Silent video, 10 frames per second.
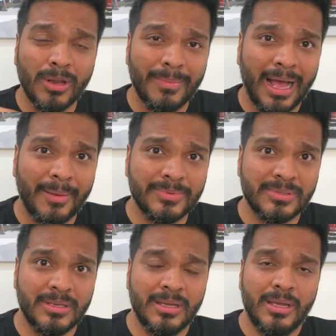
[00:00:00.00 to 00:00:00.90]

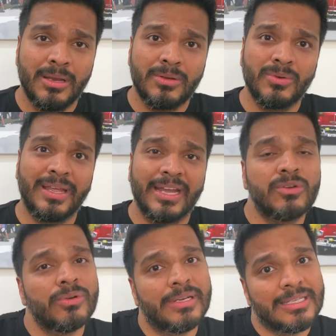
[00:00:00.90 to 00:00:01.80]
Maps to get
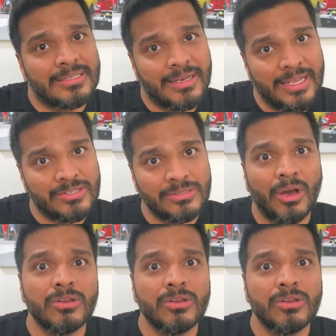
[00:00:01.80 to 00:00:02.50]
to a destination,